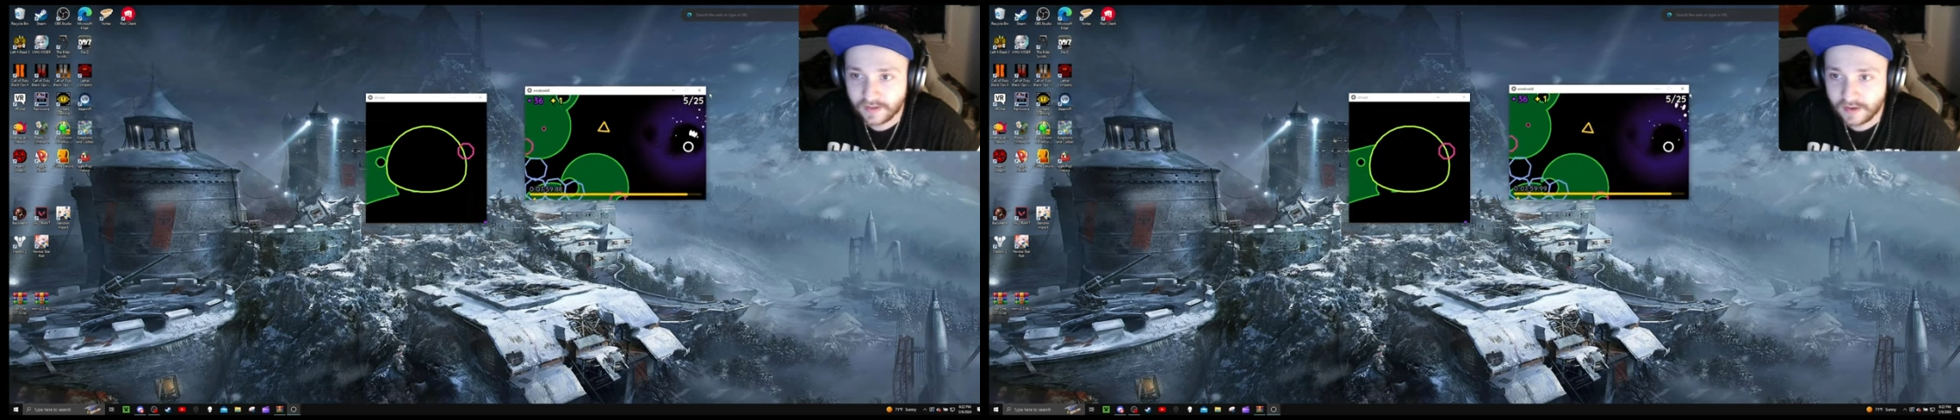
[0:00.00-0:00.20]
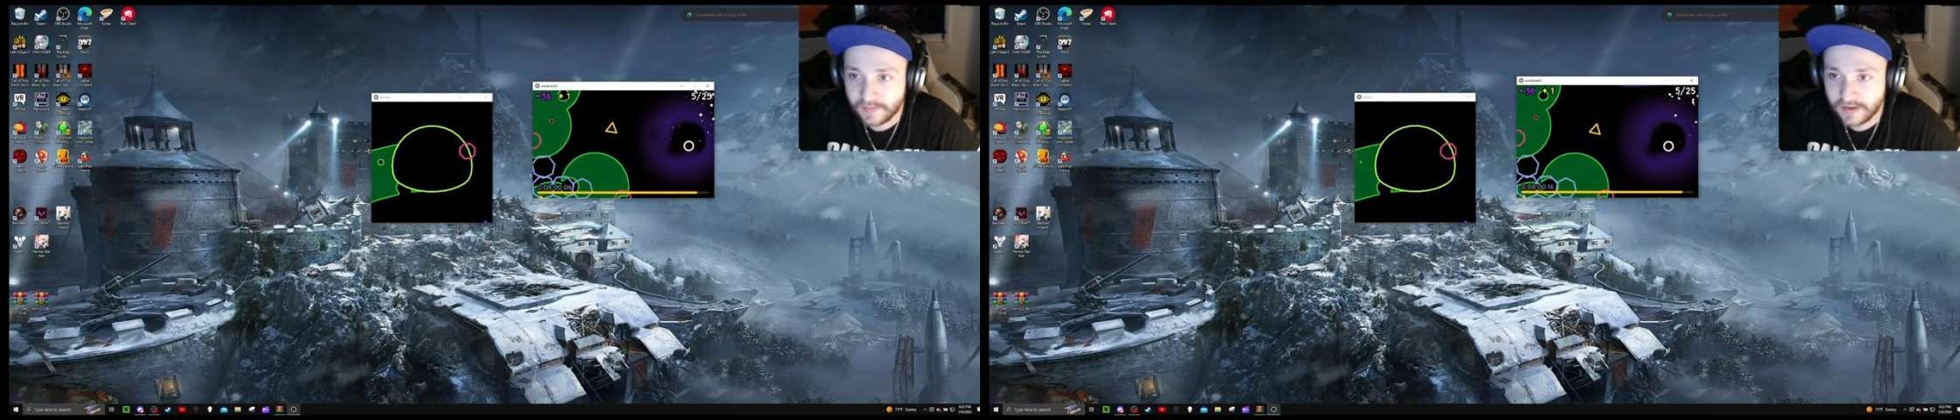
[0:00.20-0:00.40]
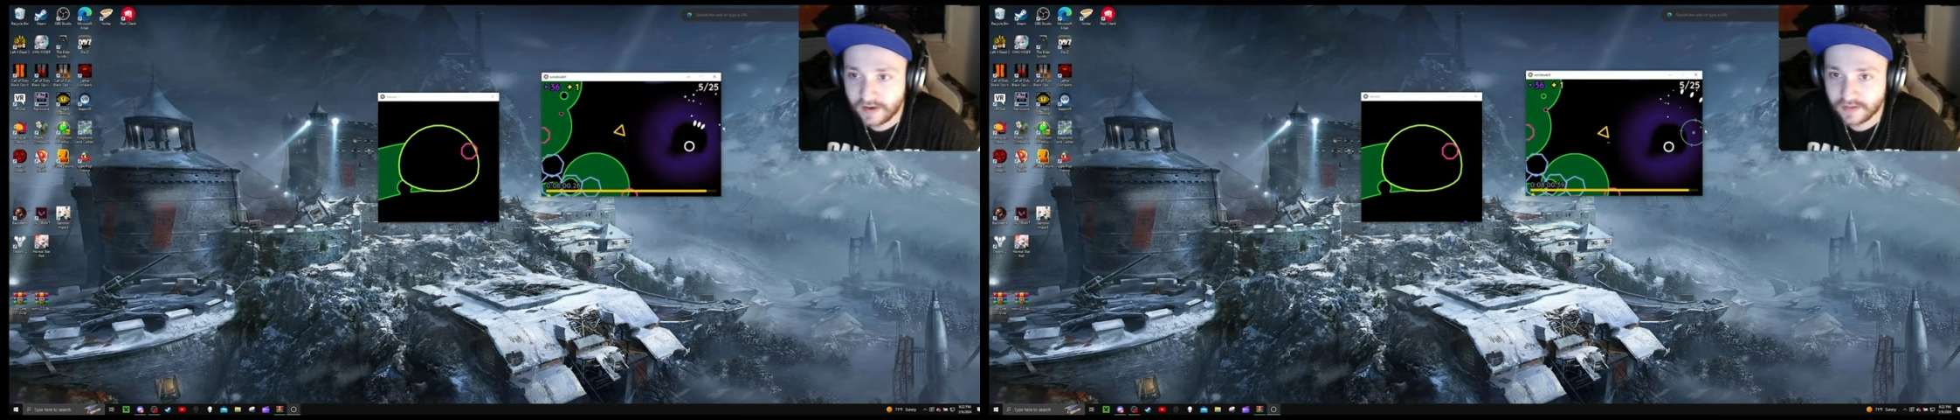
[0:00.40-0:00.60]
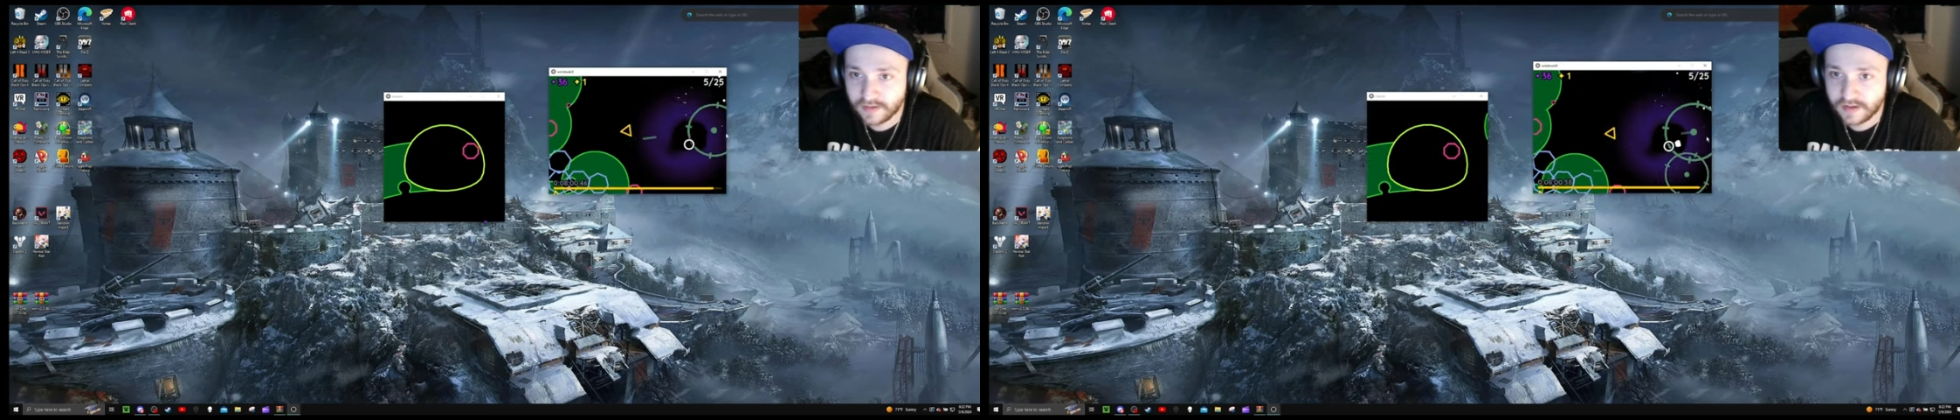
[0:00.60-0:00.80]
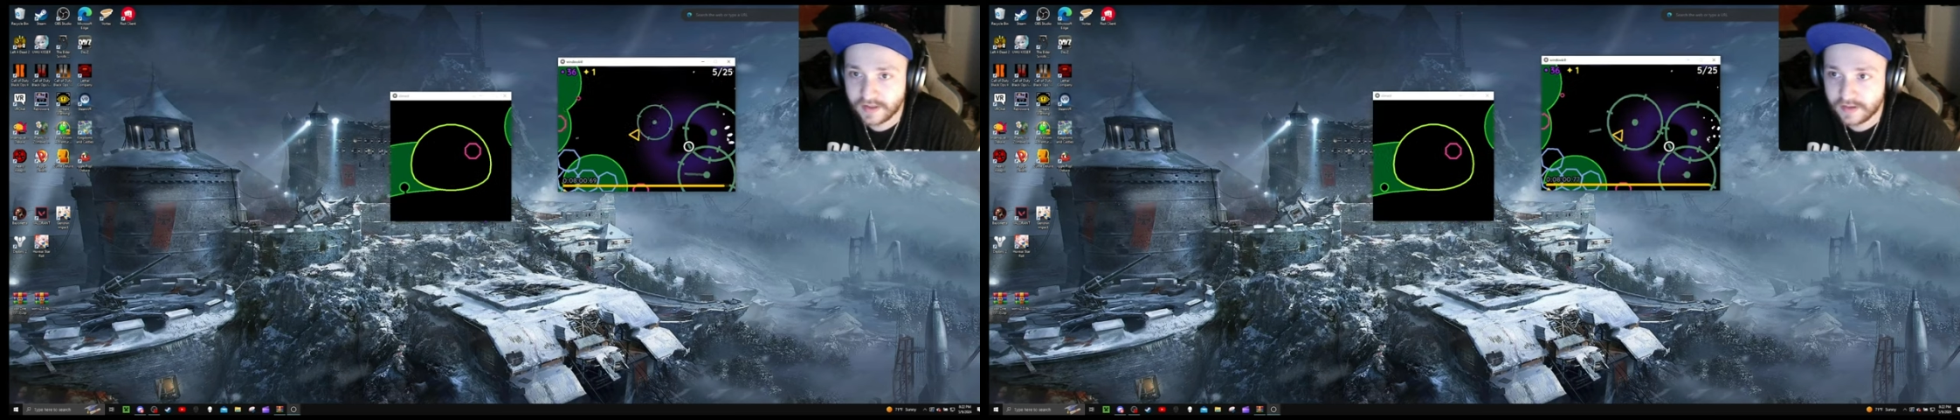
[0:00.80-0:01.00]
it may not
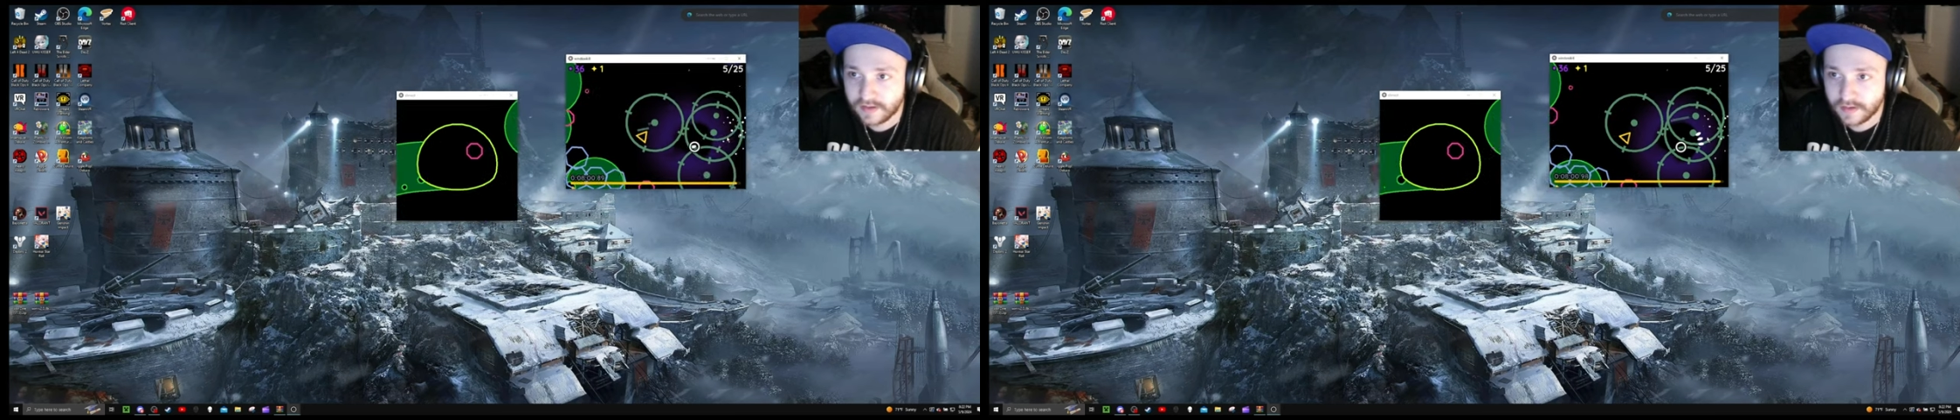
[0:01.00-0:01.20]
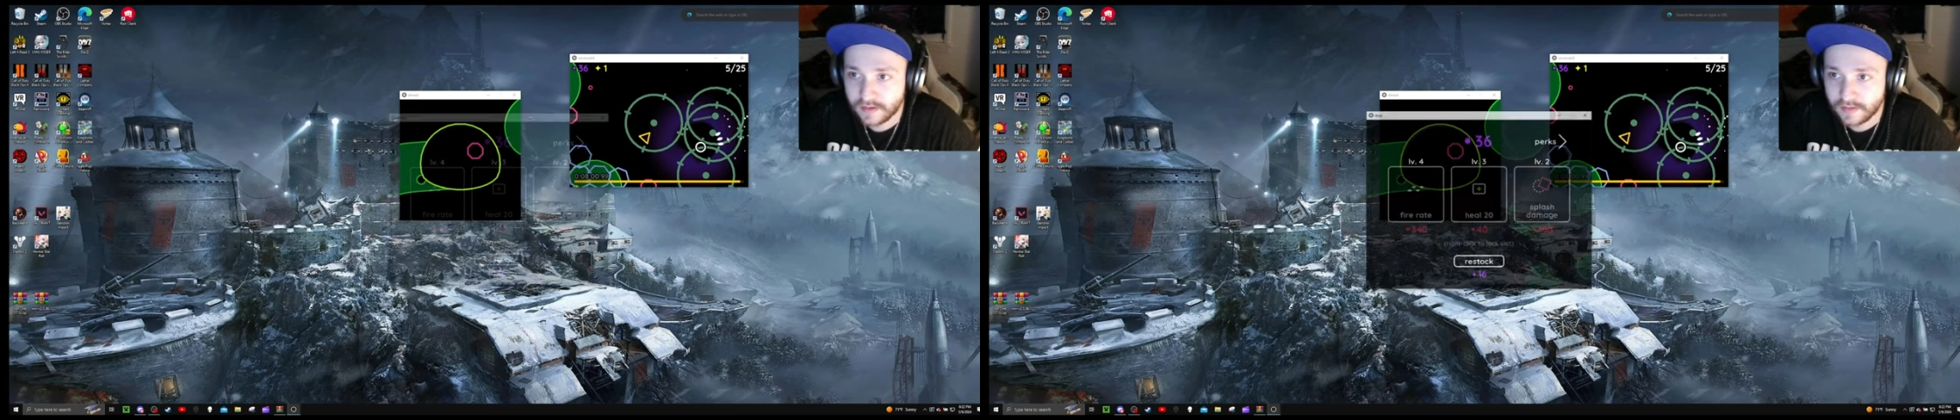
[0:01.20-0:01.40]
look like it,